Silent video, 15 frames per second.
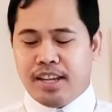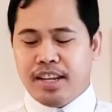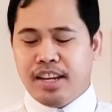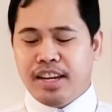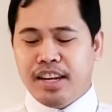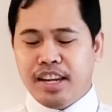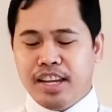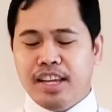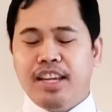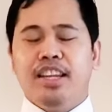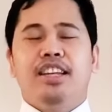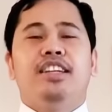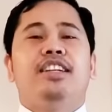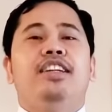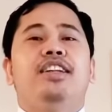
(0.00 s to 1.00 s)

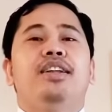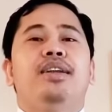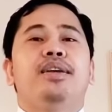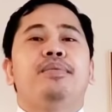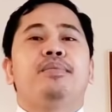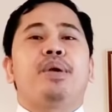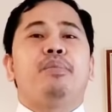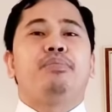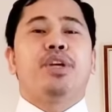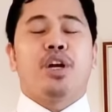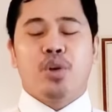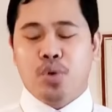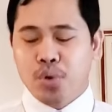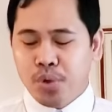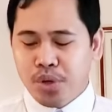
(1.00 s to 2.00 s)
need from the
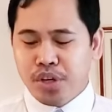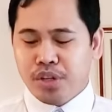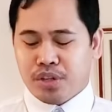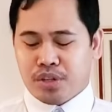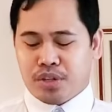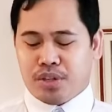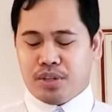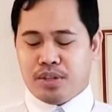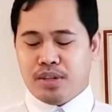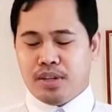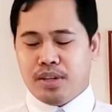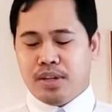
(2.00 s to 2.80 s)
goodness,